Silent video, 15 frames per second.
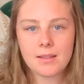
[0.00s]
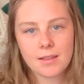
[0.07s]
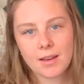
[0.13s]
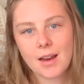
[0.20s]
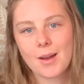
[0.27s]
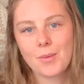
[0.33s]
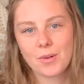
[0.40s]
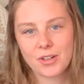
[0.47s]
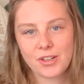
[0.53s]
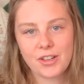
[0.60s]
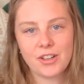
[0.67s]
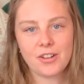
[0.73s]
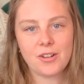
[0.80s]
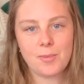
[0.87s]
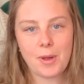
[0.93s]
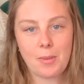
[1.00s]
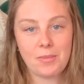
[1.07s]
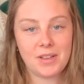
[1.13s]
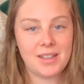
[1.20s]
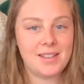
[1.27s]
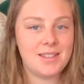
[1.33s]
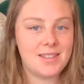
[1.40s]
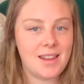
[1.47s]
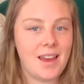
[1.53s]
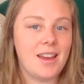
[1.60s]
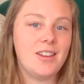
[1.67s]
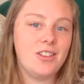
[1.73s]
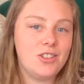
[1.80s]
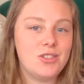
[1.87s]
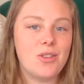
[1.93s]
thing I want you to remember is that
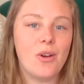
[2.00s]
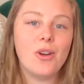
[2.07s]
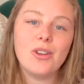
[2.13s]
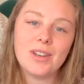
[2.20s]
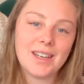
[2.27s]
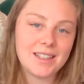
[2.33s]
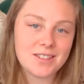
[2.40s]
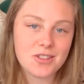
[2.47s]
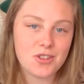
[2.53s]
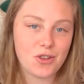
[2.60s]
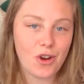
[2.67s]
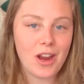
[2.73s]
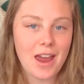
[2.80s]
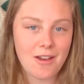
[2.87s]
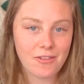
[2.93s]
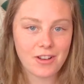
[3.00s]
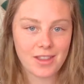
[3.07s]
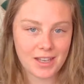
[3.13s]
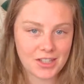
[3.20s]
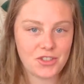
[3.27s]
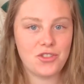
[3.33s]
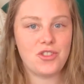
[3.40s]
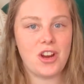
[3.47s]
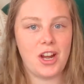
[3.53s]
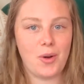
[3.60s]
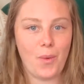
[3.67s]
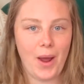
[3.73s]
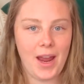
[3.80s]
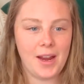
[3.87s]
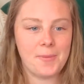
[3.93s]
you don't need to know everything straight
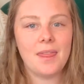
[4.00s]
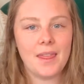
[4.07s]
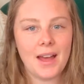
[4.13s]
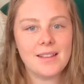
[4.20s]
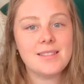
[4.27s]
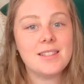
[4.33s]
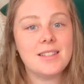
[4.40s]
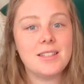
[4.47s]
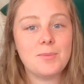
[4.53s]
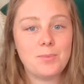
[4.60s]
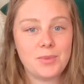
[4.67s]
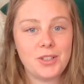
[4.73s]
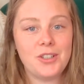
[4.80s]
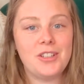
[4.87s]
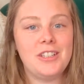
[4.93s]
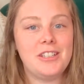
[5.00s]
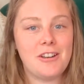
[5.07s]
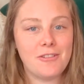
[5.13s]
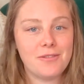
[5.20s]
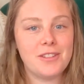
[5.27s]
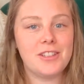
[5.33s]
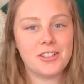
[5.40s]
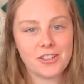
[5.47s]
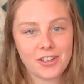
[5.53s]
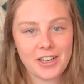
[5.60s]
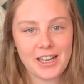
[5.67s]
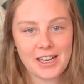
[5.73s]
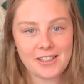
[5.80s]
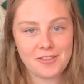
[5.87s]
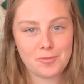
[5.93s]
away. That's the beauty of the
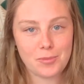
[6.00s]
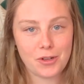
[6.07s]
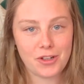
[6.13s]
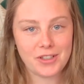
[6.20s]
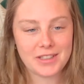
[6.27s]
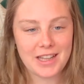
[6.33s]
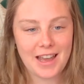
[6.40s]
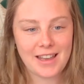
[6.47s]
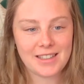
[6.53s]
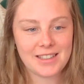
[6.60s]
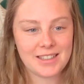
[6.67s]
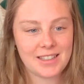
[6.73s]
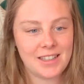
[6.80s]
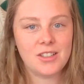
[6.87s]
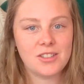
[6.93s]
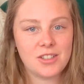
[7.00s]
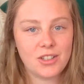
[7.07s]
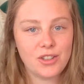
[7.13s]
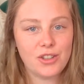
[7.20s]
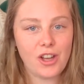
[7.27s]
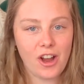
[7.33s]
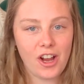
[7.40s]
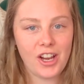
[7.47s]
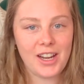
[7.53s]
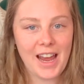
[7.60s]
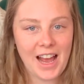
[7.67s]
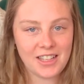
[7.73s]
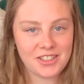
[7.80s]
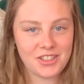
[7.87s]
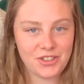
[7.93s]
creative process, to learn
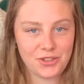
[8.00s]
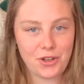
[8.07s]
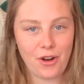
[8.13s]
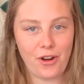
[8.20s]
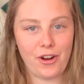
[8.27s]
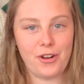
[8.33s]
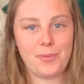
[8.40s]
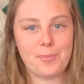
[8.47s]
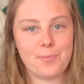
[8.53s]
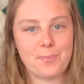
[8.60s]
as you go